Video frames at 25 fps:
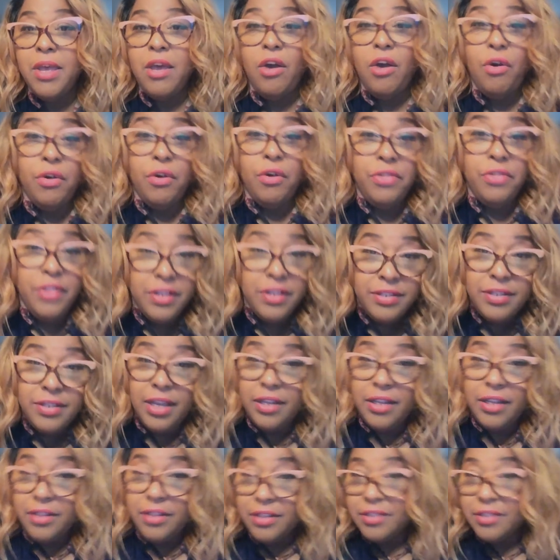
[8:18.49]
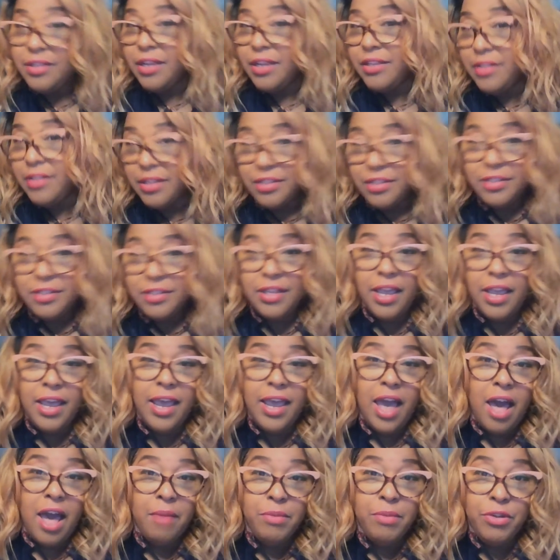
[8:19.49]
On this day, this day, this day,
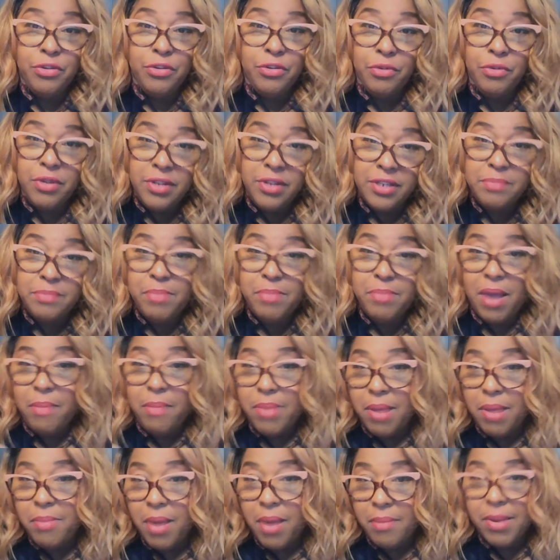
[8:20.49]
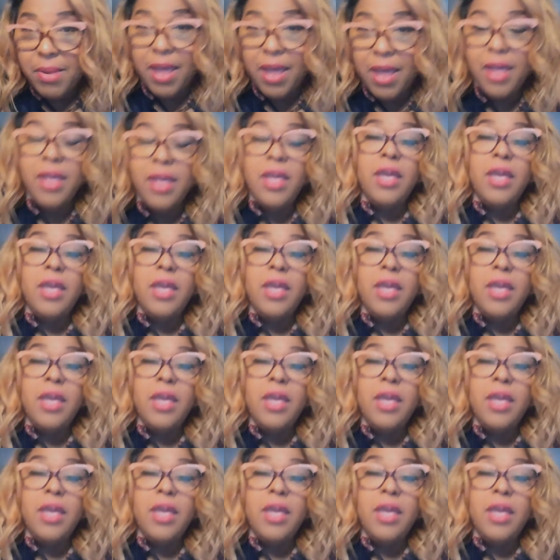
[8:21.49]
I'll be doing this, blah, blah, blah, blah.